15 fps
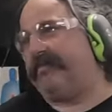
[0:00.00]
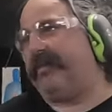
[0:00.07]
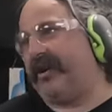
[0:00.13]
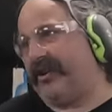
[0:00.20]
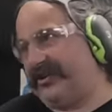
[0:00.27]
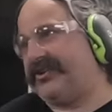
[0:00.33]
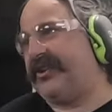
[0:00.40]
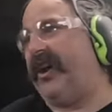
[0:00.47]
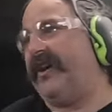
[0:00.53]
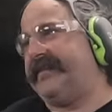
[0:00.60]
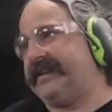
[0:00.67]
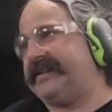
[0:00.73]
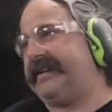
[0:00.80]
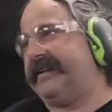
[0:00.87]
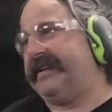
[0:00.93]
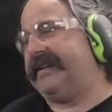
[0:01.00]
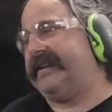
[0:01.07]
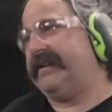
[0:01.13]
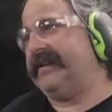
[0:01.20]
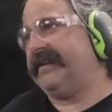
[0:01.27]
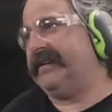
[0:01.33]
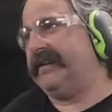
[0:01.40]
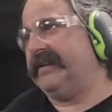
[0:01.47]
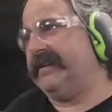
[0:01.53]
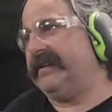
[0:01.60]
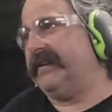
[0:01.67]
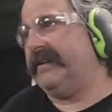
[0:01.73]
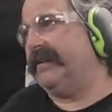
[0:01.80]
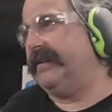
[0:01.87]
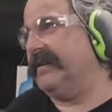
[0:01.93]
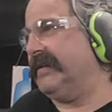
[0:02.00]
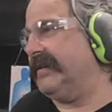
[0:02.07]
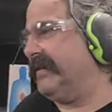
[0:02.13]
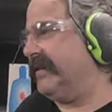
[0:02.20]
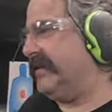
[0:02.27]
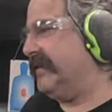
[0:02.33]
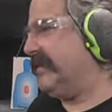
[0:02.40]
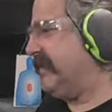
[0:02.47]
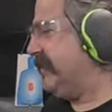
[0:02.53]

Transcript: works. Obviously. So yeah, works is